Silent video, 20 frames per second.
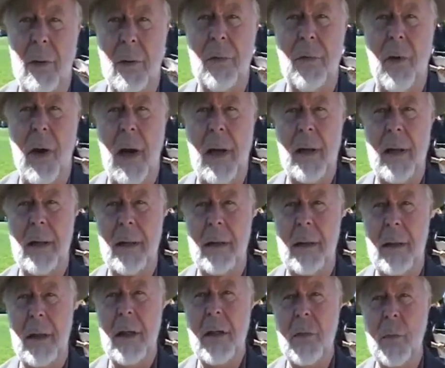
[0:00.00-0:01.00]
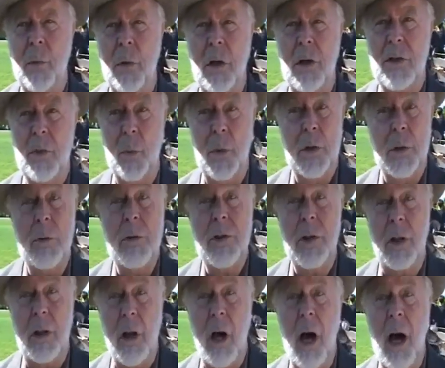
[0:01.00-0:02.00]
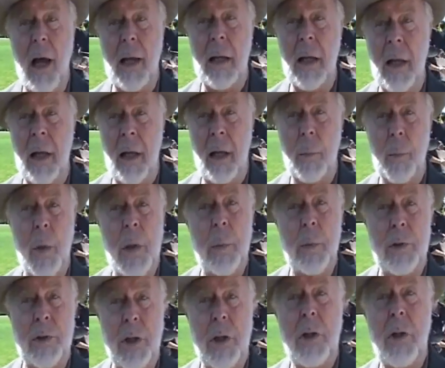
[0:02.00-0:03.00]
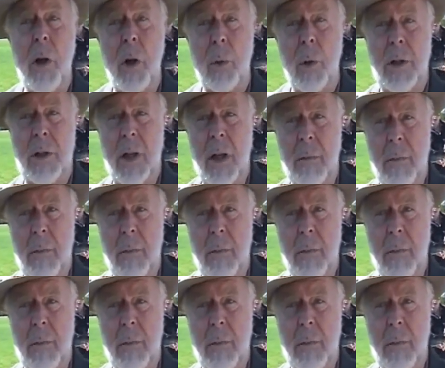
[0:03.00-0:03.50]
you find that these words were used a lot, and people did know what